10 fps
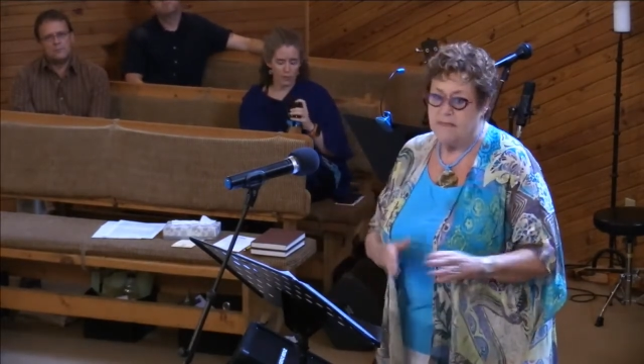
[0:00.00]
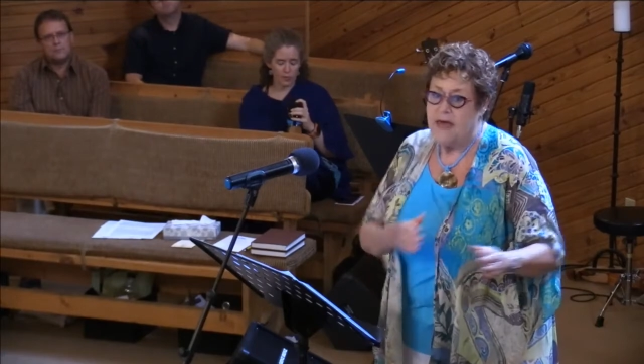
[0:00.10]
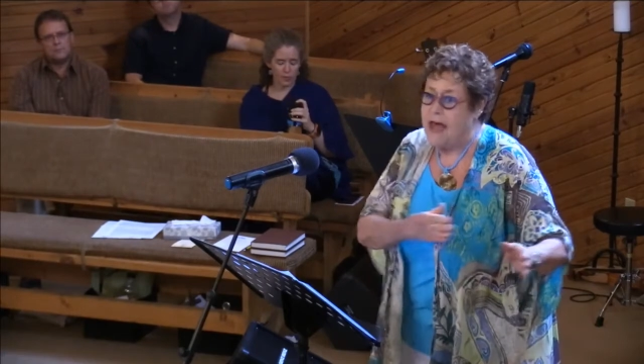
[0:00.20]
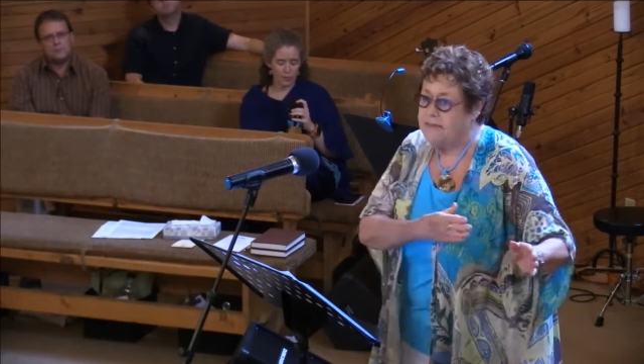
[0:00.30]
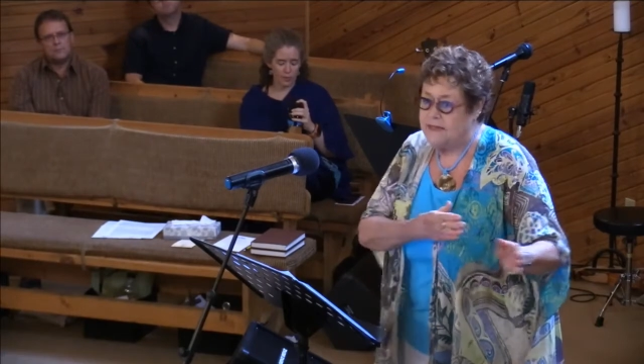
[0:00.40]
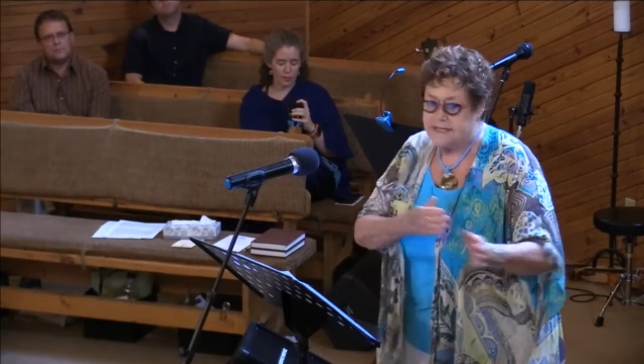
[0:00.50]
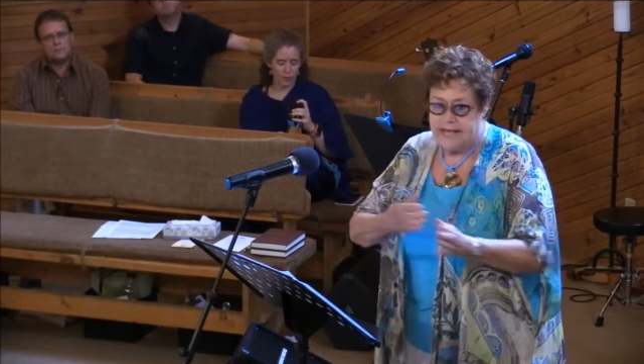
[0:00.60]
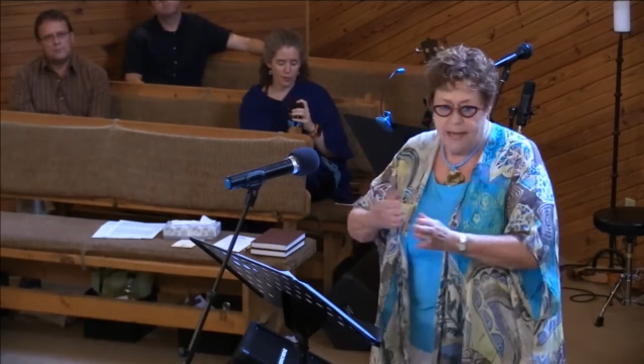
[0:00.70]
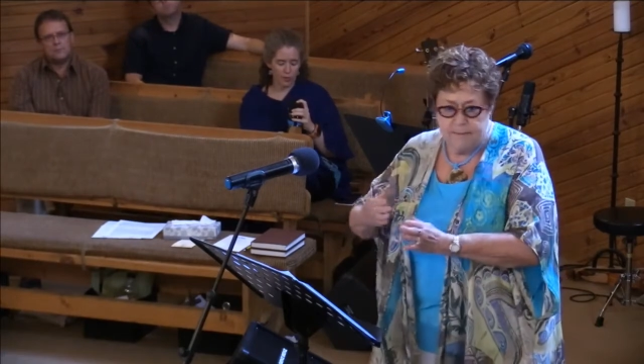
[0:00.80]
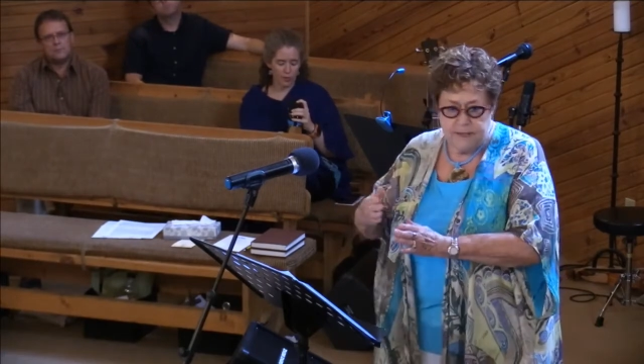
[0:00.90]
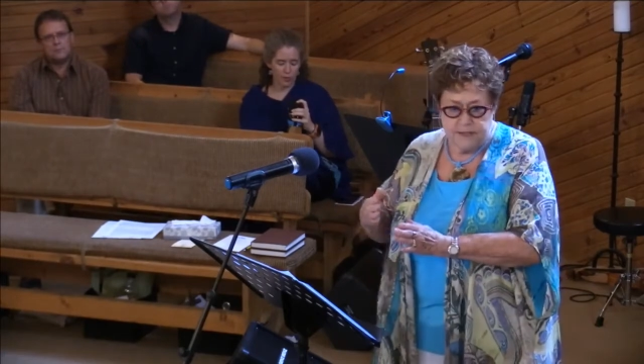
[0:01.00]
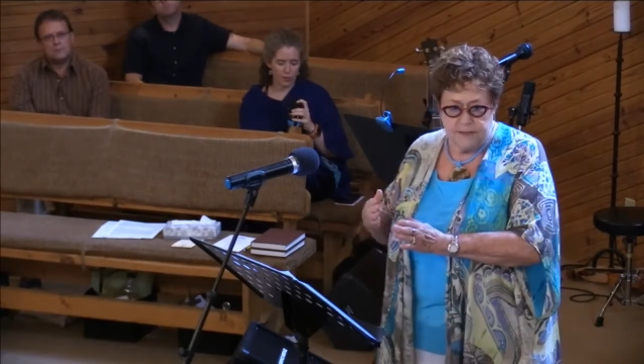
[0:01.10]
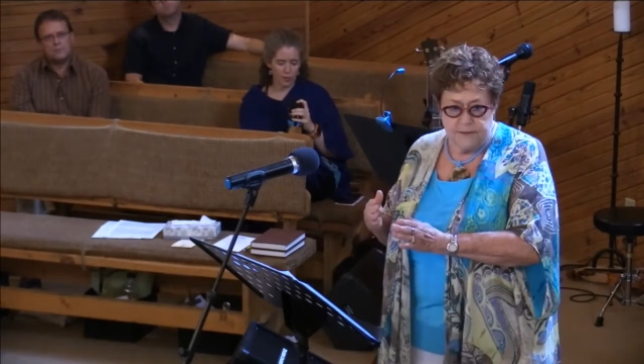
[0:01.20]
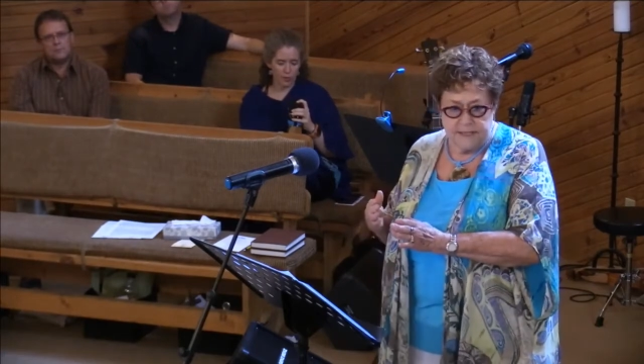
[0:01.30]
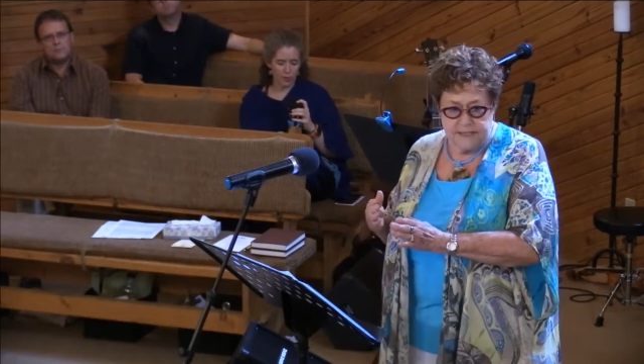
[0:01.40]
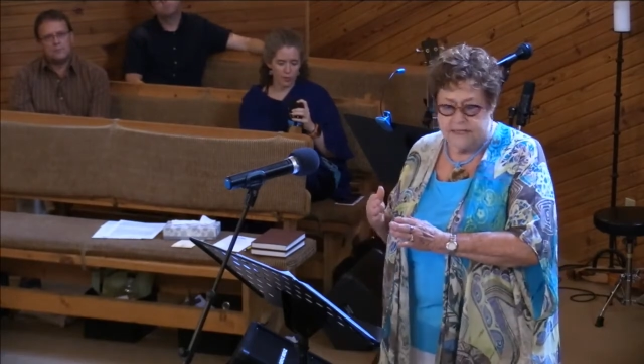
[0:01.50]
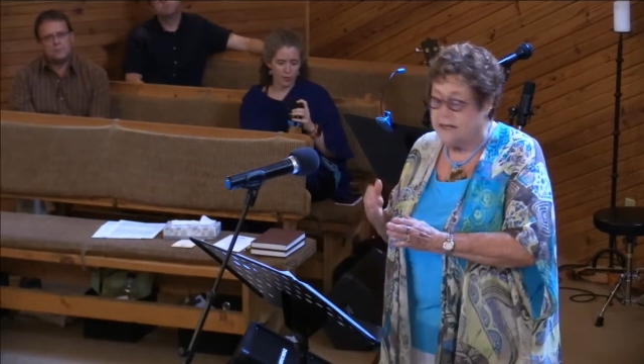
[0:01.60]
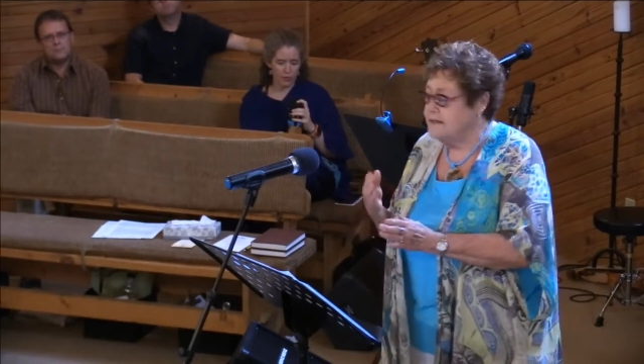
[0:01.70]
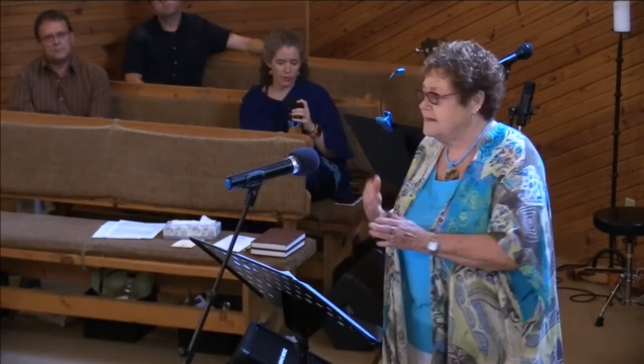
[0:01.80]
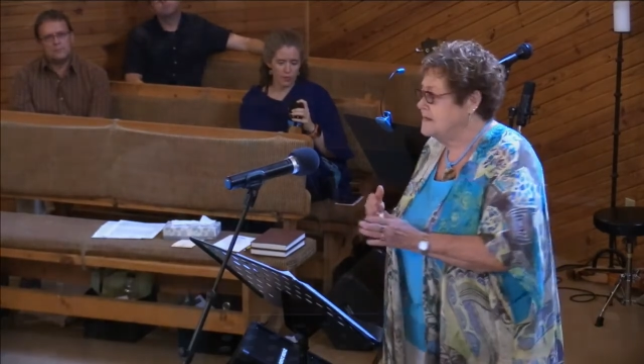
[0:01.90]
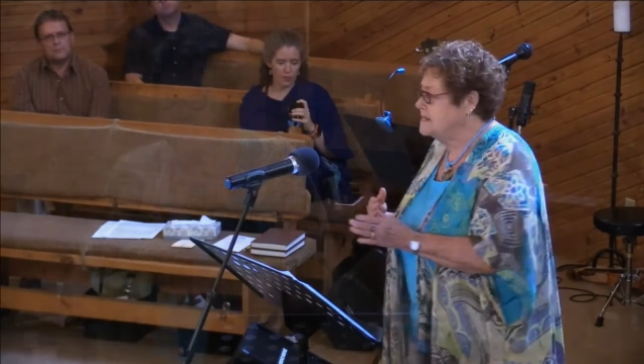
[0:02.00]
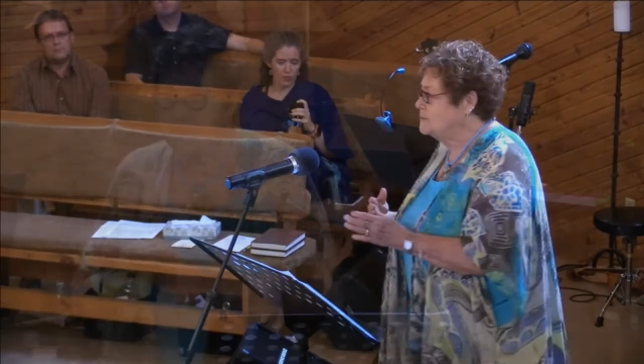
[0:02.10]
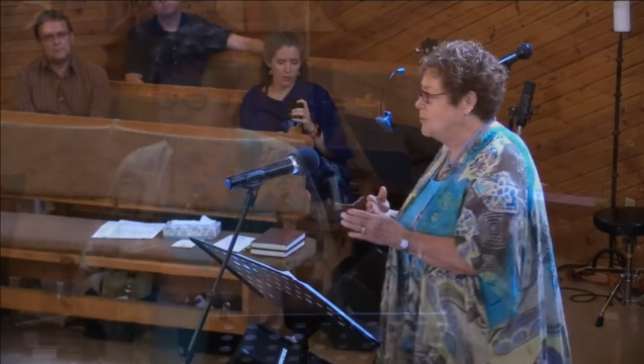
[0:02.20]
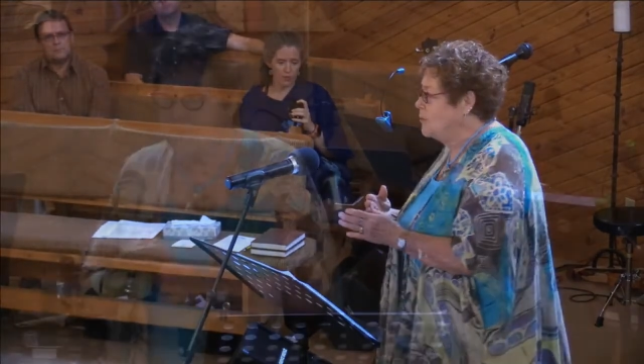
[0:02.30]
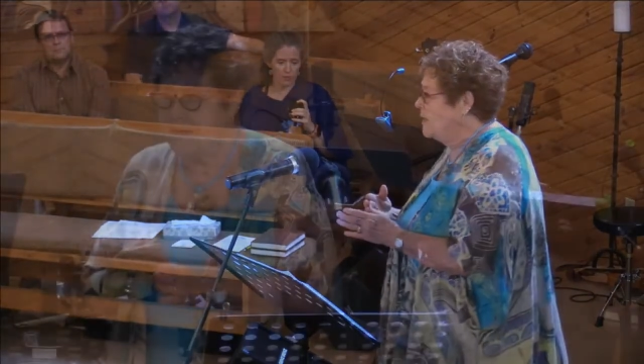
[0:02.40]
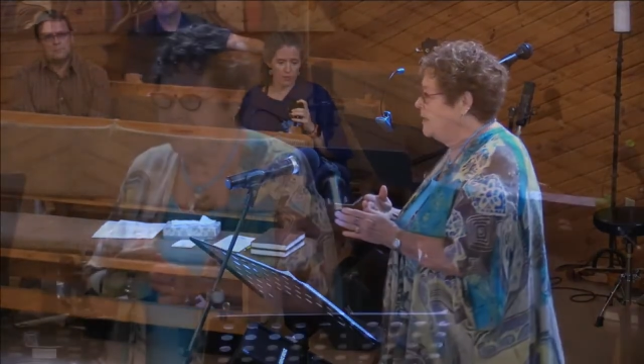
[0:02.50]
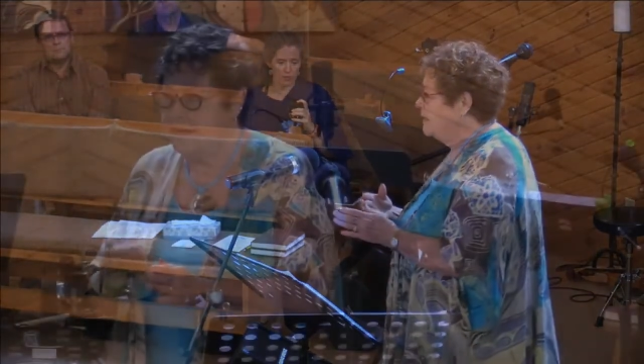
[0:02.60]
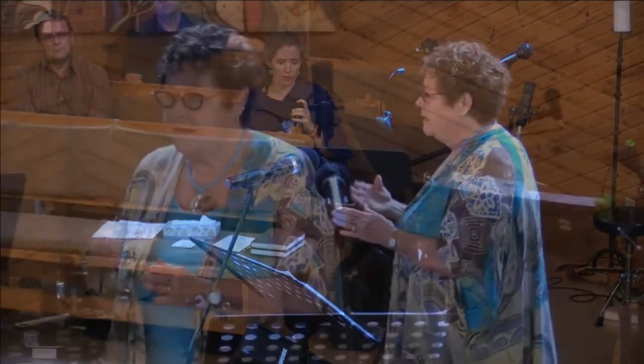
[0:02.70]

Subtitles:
that that's happened to us to this point,